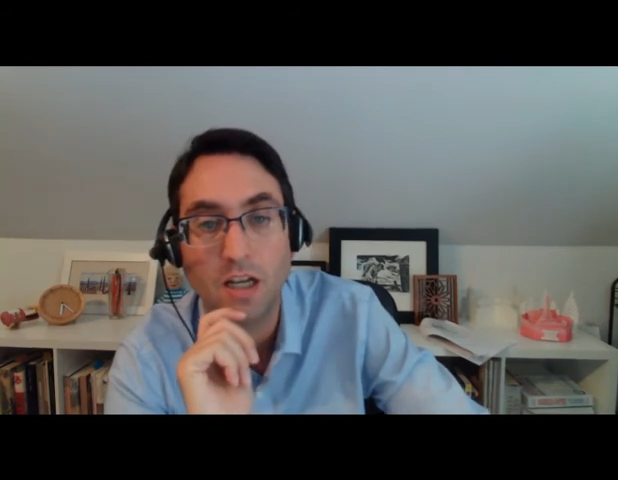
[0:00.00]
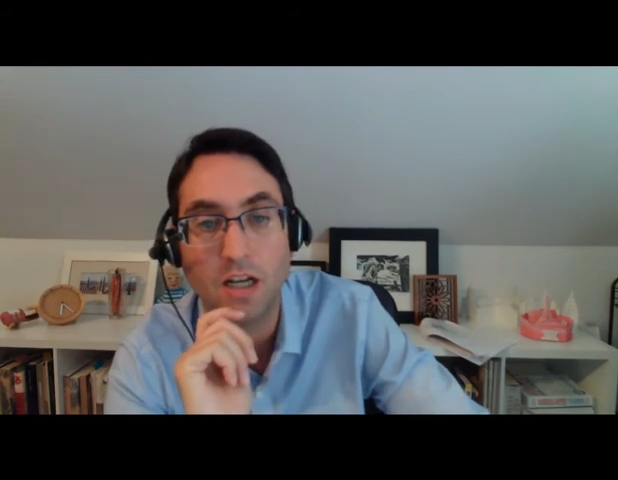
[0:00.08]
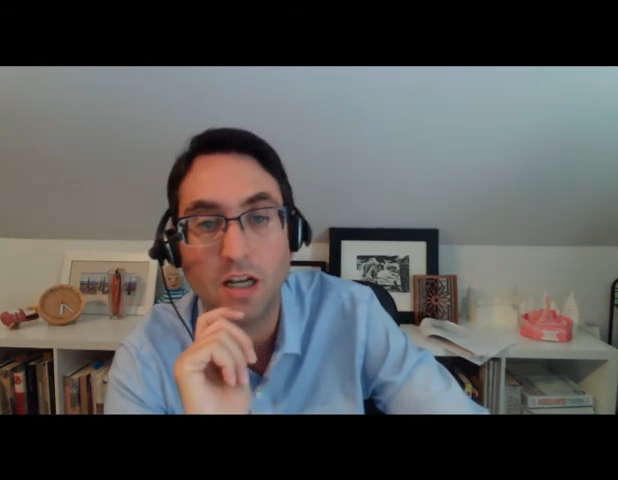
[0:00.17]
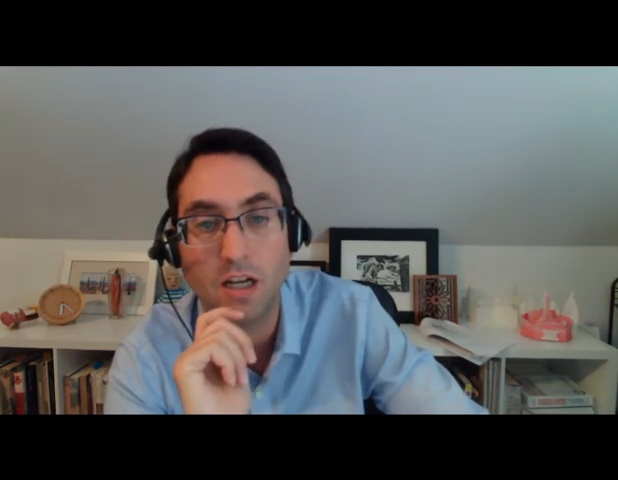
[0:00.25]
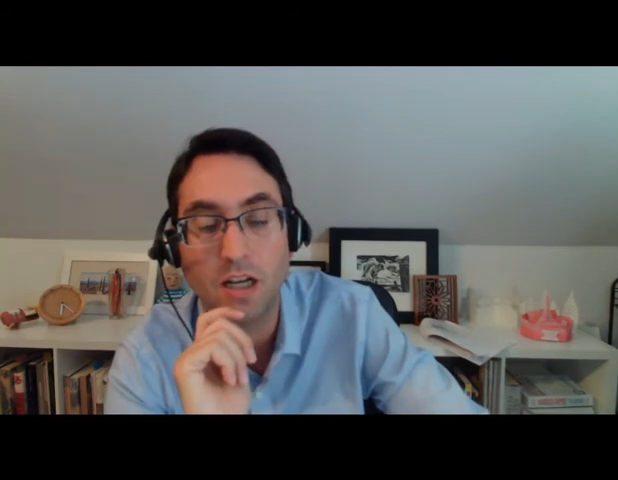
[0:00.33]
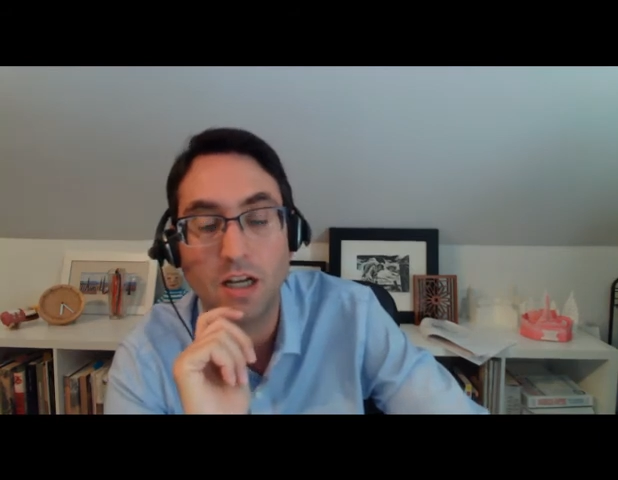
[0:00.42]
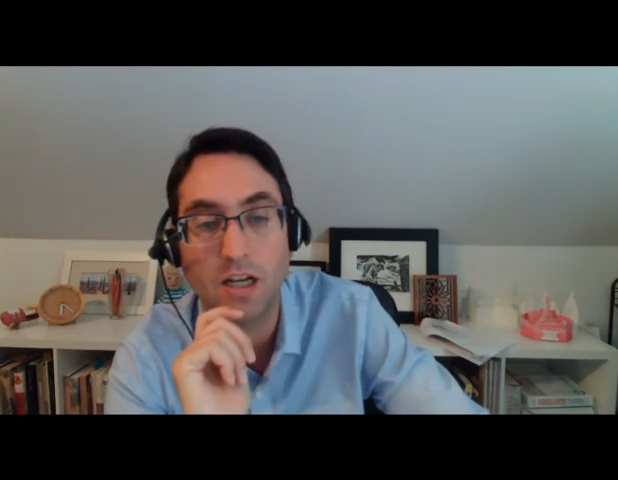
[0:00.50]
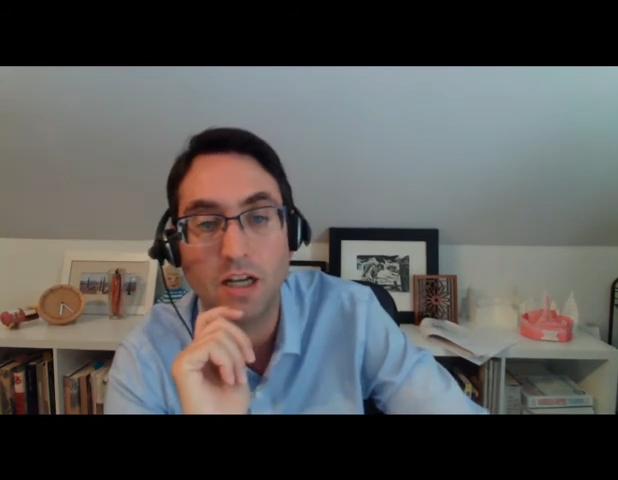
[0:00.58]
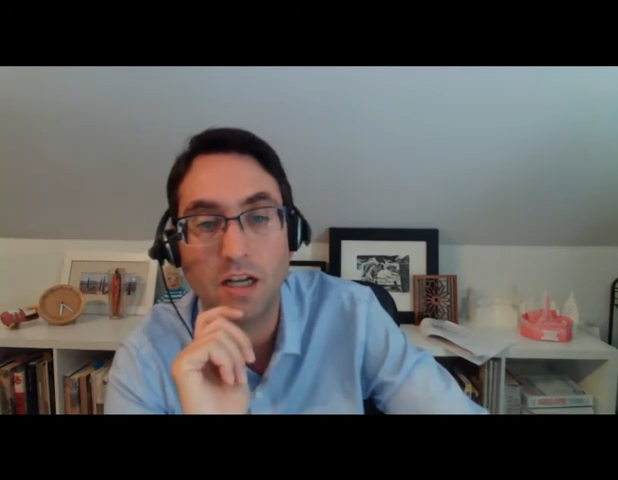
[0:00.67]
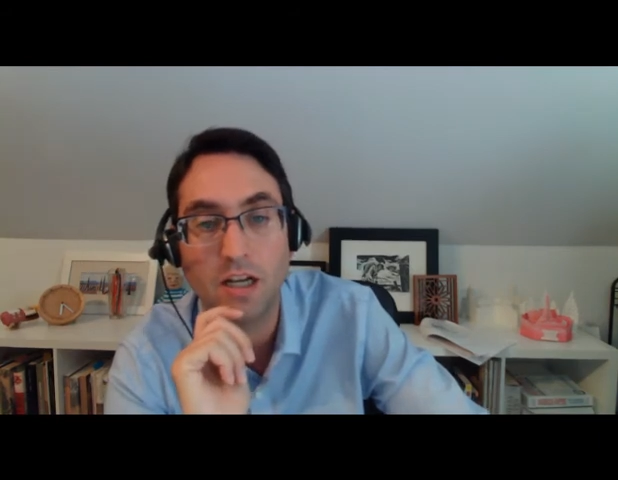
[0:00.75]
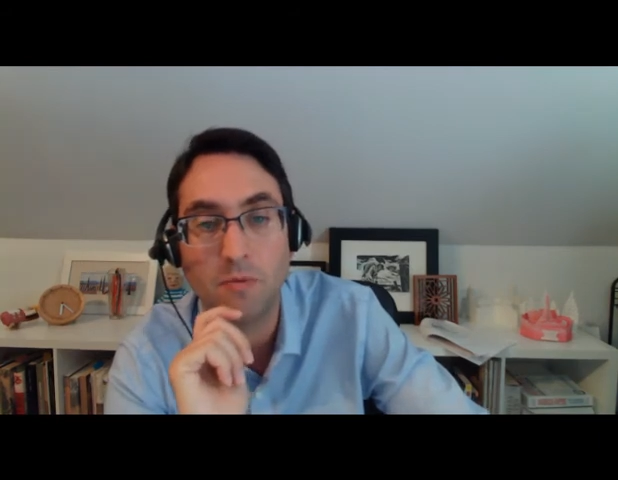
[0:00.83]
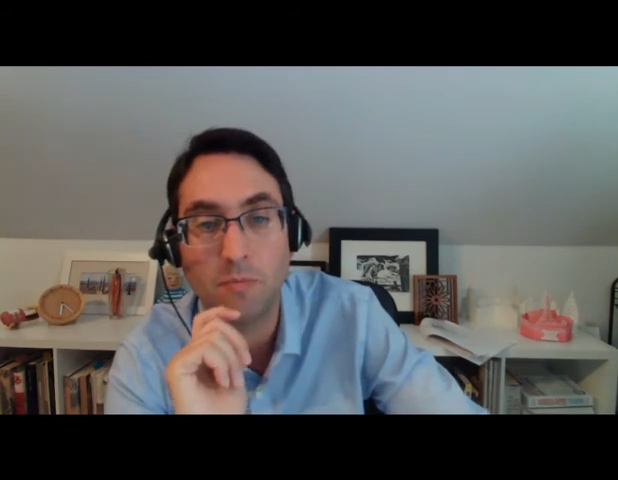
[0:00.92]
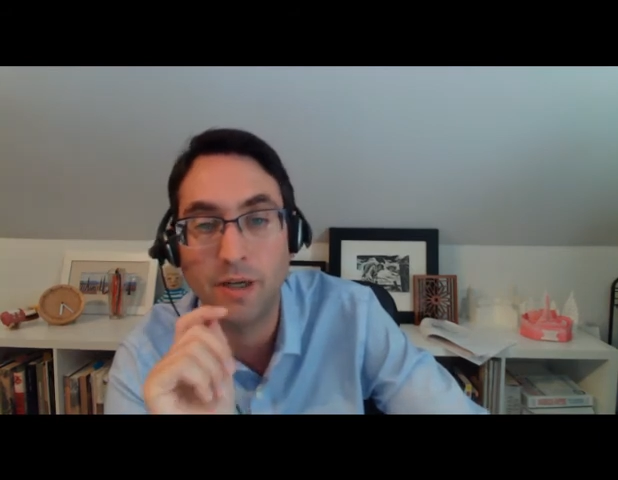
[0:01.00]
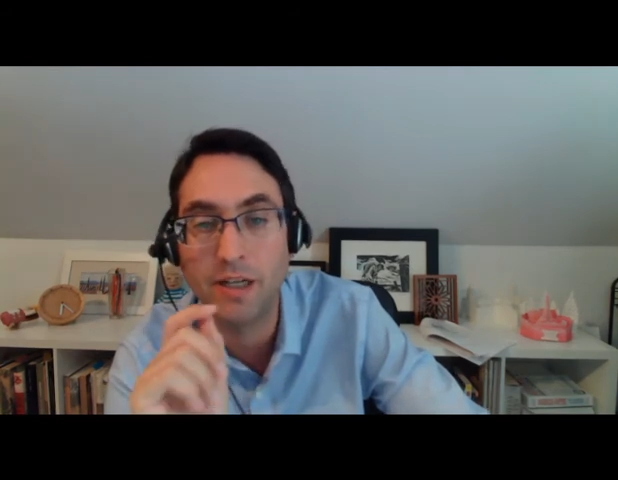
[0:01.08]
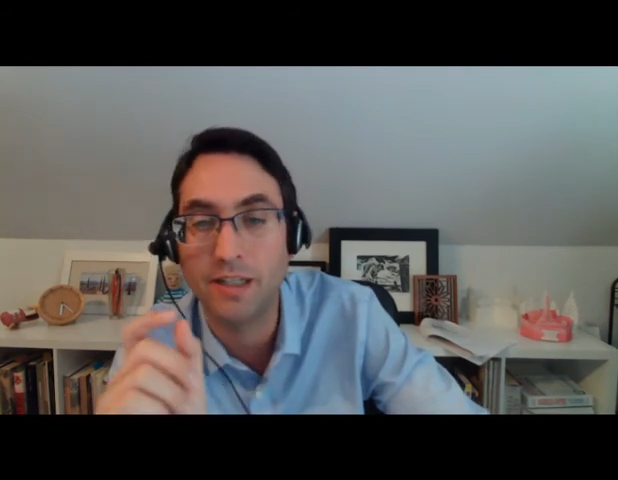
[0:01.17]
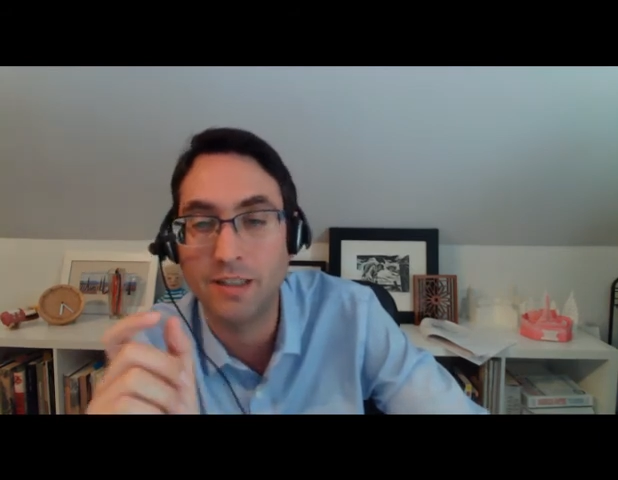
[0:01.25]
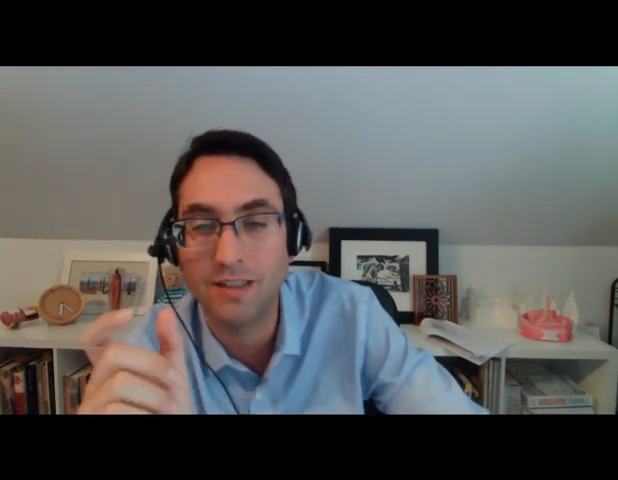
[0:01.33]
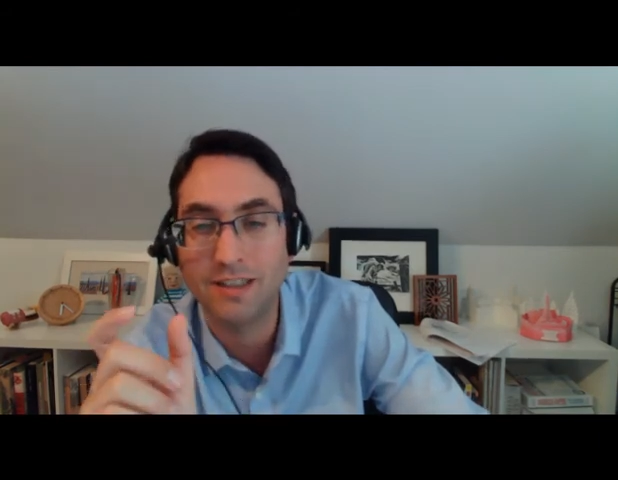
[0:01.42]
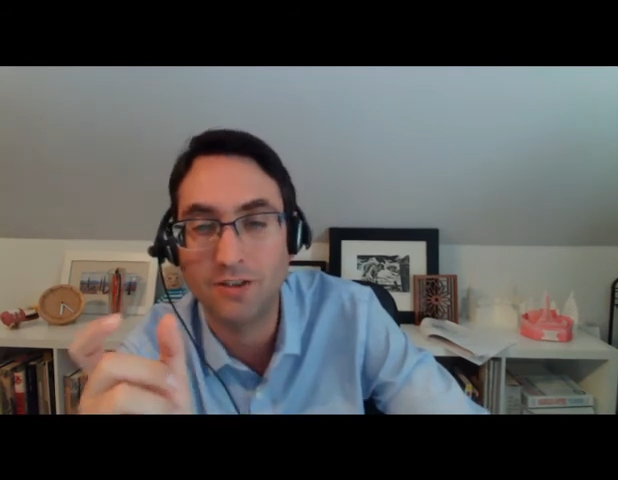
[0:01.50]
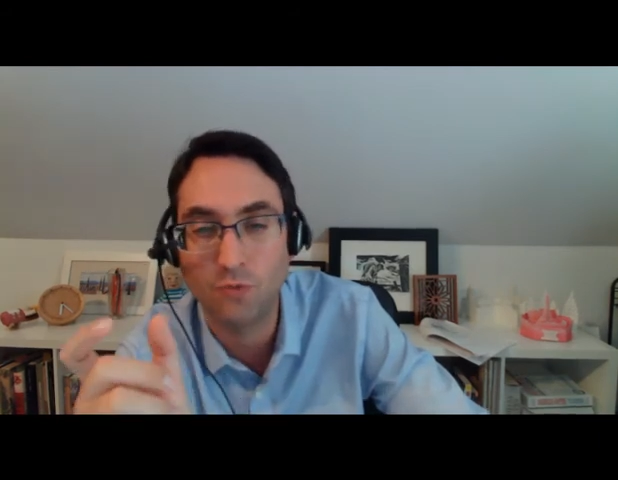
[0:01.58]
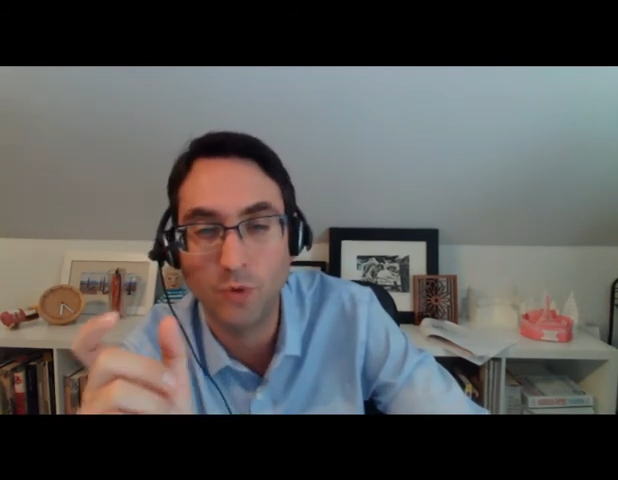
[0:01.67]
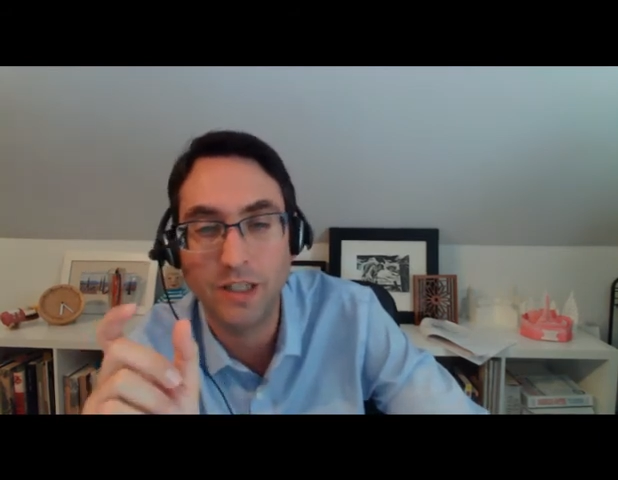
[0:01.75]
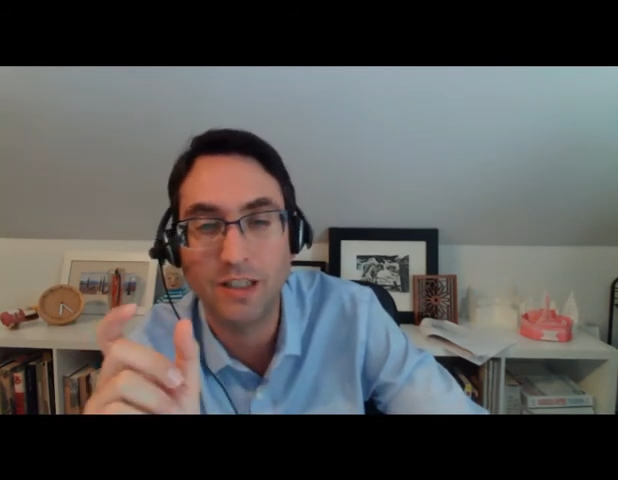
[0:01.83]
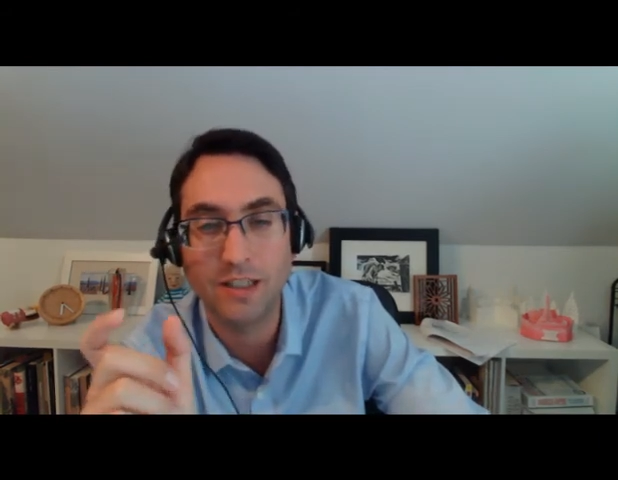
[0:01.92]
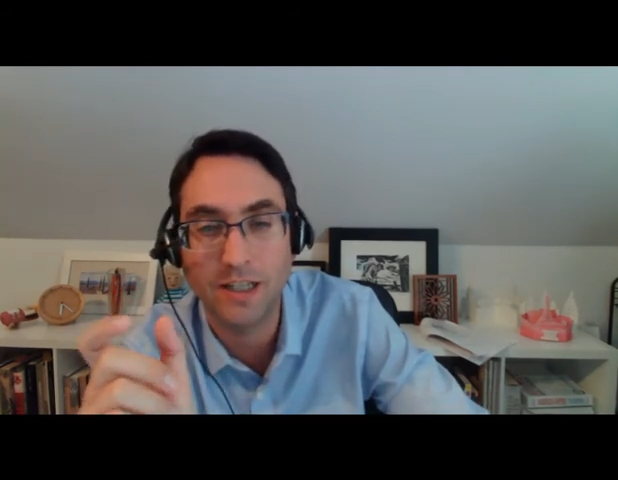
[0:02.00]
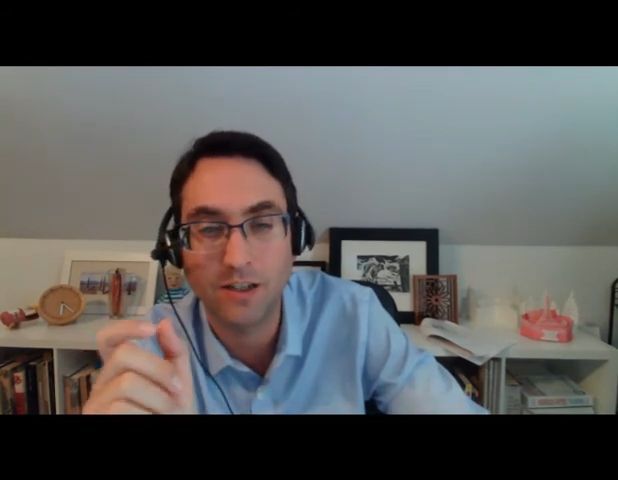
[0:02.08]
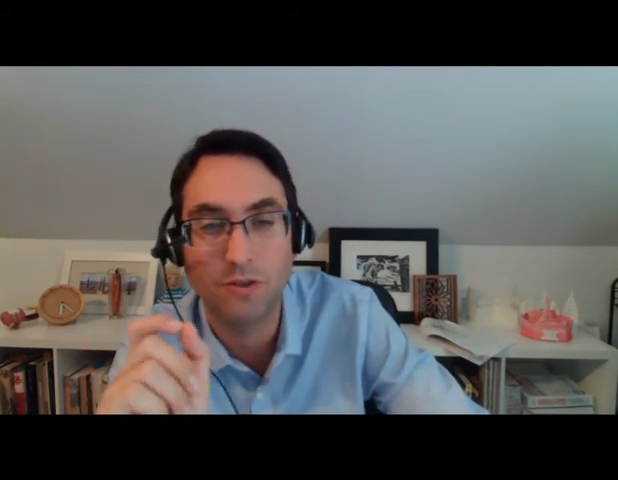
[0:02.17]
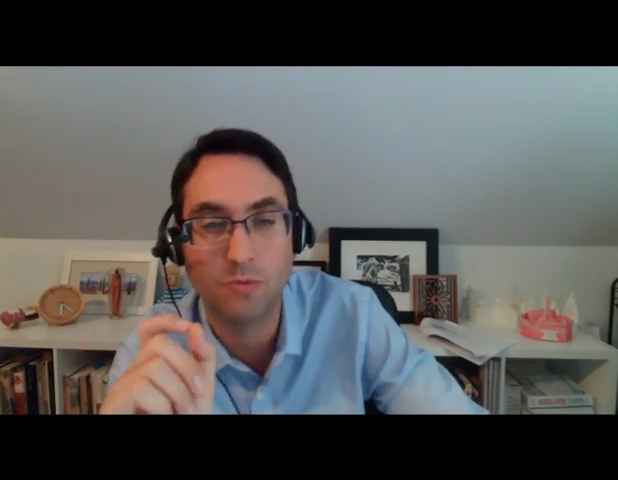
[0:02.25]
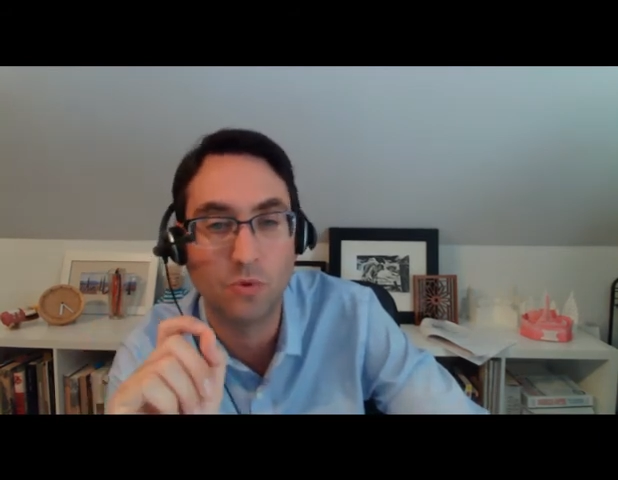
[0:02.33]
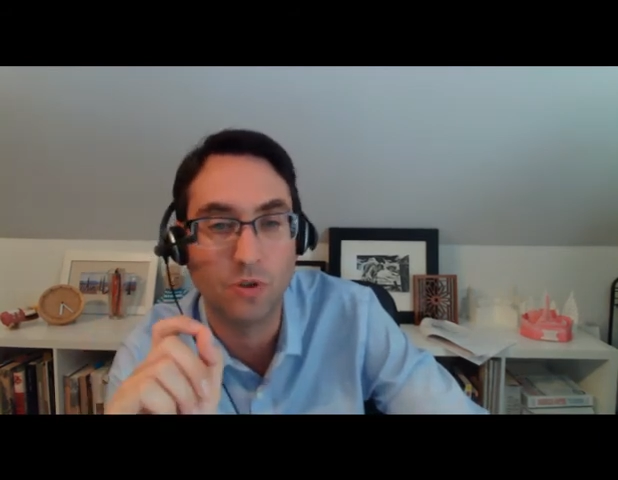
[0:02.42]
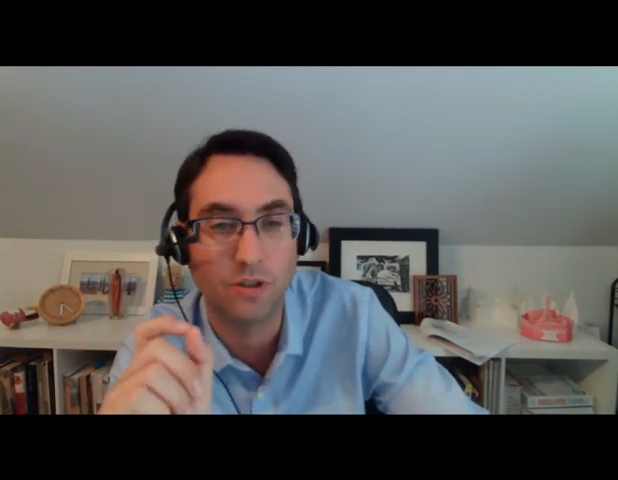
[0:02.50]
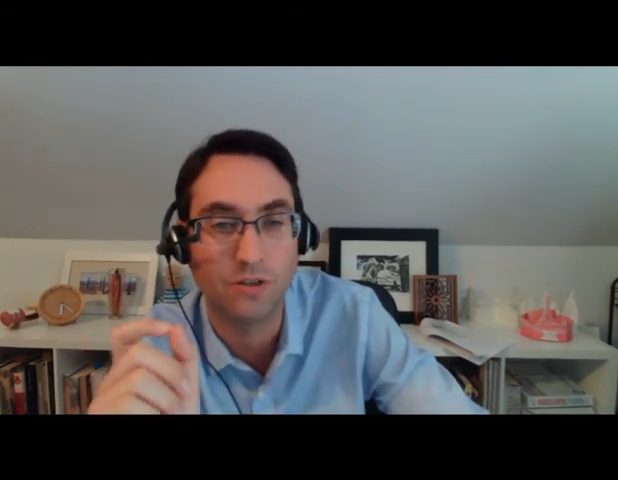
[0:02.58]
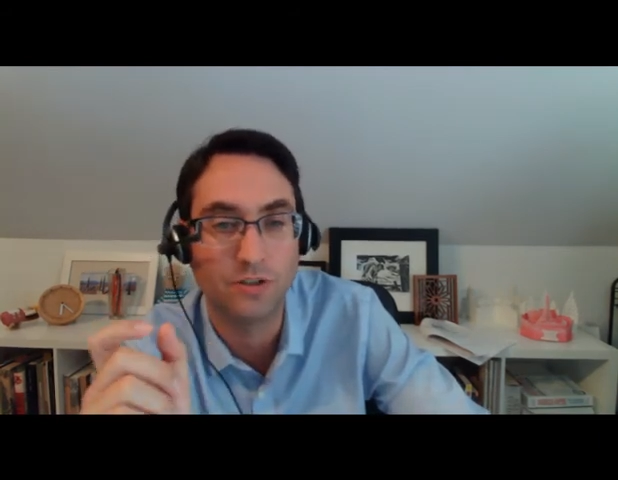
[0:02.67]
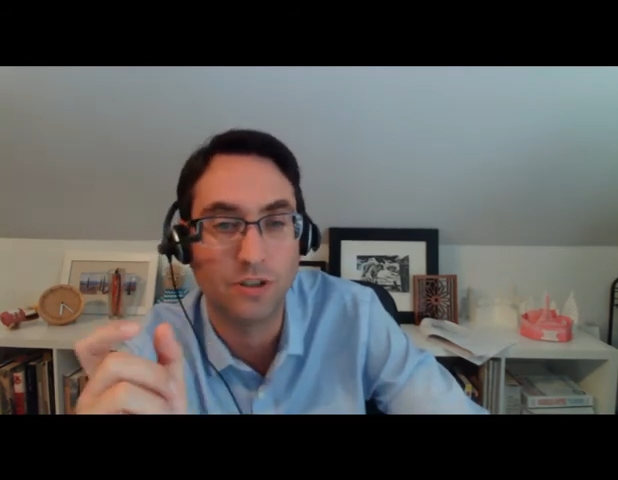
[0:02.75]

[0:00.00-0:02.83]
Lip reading: But it's really there in the border.